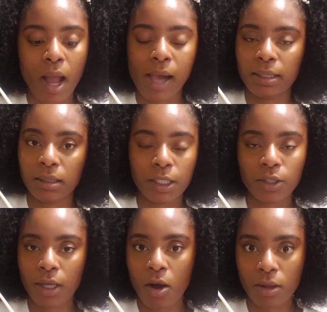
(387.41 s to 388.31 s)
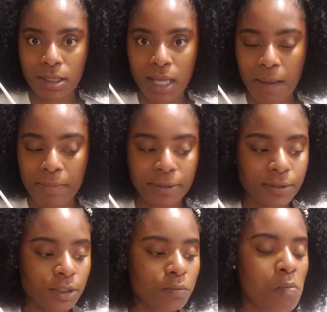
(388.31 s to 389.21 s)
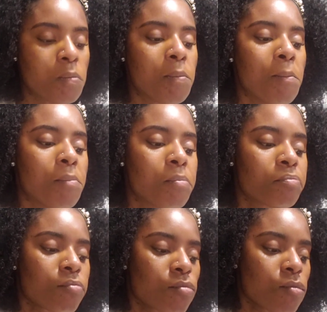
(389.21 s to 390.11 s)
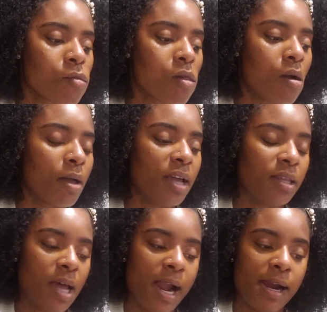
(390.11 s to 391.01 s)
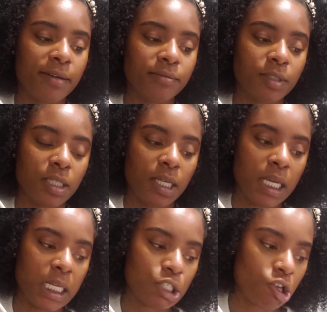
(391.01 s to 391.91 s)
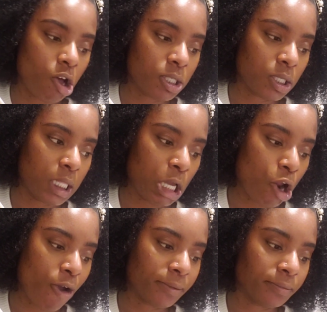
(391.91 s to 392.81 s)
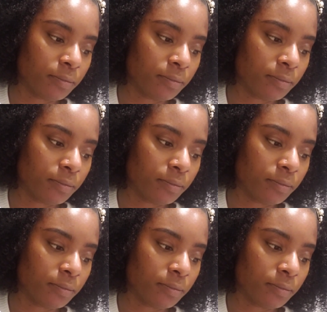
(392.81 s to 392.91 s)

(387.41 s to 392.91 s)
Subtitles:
and literally all the toppings. And I have tahini sauce on there,